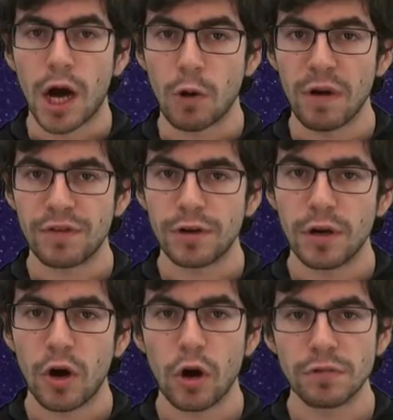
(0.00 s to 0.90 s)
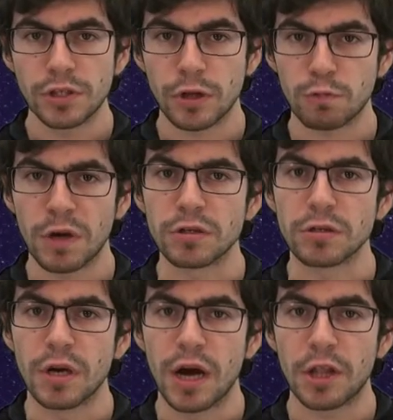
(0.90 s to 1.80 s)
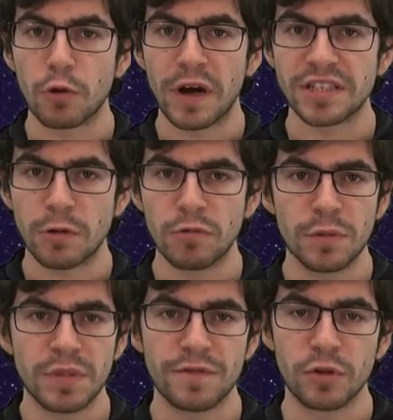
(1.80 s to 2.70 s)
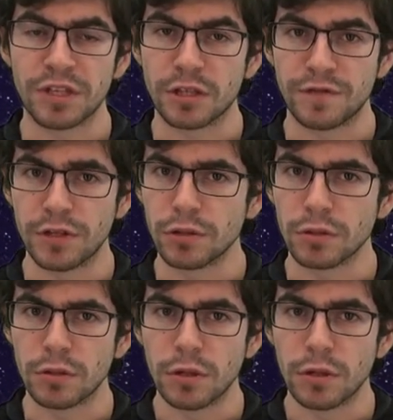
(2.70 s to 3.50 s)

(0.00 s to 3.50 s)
However, all is not well, otherwise I wouldn't be filming this video.